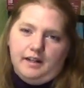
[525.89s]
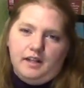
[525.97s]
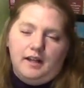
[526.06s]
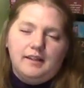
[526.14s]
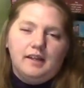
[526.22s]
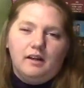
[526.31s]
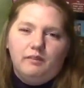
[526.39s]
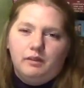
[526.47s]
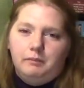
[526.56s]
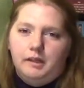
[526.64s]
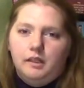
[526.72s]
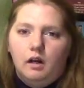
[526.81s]
I think I
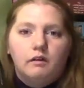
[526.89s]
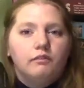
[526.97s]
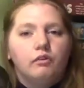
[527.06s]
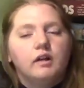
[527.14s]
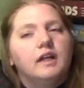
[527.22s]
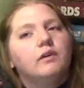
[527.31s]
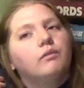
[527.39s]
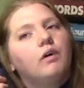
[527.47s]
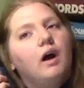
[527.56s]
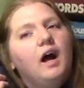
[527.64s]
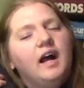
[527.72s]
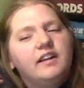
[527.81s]
was a bit young for it, and
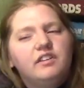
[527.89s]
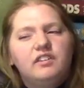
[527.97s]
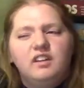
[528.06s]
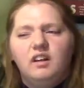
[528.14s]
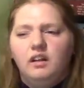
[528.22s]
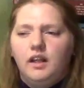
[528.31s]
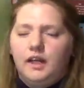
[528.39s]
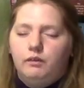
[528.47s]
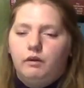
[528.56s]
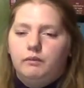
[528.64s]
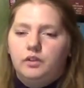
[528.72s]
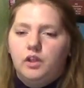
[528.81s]
I just didn't
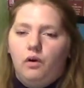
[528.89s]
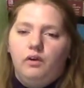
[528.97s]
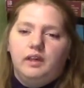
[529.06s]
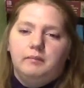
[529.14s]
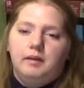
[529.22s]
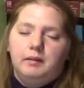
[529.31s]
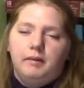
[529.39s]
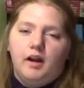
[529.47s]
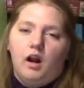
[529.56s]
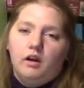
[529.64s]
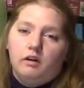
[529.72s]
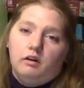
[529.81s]
like where it was going. It made my
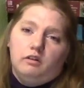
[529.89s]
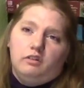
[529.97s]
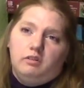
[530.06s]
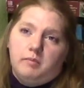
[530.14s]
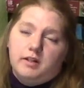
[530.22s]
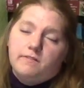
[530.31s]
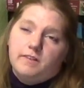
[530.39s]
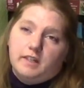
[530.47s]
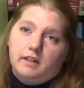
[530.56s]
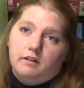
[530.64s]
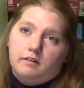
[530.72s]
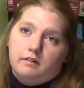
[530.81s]
heart hurt too much for the
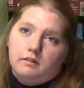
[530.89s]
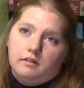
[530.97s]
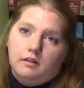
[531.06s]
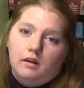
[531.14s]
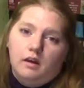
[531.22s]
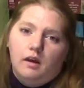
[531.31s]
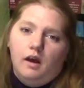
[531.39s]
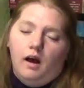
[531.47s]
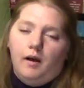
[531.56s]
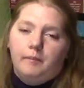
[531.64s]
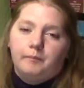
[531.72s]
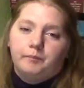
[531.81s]
characters.
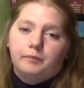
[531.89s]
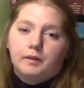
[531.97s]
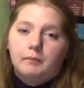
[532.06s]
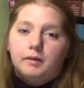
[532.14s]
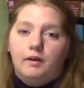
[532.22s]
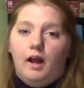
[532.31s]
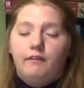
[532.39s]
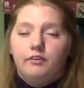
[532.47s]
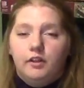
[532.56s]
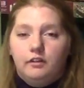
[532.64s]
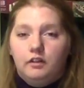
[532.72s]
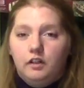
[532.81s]
But I've
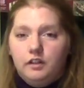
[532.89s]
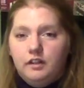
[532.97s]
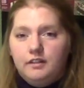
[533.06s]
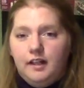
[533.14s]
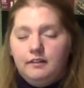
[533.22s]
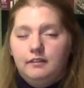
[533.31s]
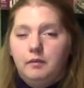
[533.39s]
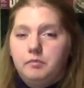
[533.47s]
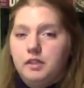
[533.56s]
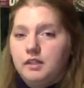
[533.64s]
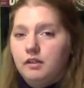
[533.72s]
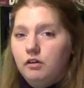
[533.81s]
since learned that that's
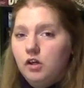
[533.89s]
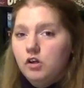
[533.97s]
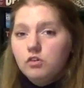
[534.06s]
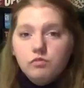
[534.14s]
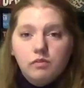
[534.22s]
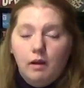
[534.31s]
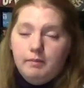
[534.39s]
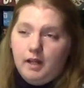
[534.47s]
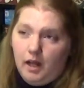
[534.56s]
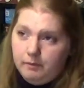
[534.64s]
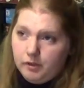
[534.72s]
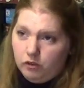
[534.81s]
something that Robin
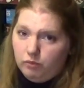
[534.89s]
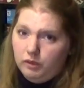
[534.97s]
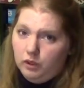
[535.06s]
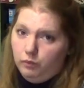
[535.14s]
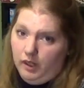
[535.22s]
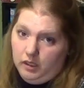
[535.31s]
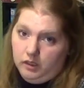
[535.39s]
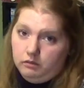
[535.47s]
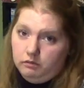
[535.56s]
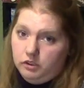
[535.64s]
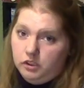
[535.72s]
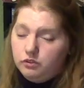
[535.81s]
Hobb does really well.
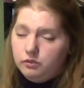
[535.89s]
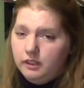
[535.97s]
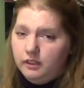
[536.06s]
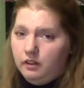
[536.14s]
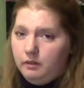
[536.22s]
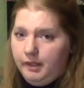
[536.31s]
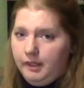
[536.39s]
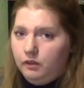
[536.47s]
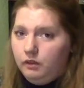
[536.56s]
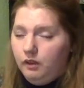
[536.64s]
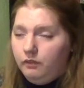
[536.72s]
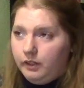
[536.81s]
She's really good at
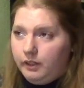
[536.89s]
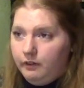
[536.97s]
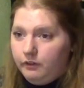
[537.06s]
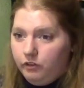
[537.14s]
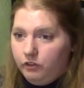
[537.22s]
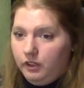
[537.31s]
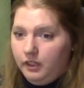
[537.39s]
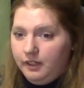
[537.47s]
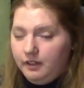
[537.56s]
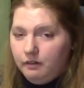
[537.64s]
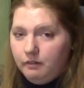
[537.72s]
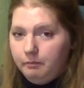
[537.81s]
making you love her characters and,
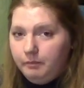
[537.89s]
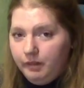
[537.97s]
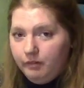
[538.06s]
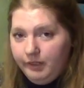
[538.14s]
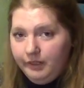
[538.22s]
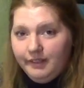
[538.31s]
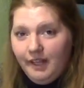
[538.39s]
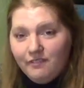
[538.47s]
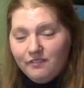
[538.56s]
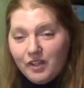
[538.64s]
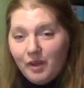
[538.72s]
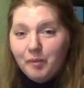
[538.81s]
like, being really sad
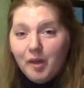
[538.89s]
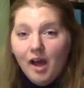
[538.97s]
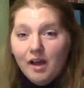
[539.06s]
for them.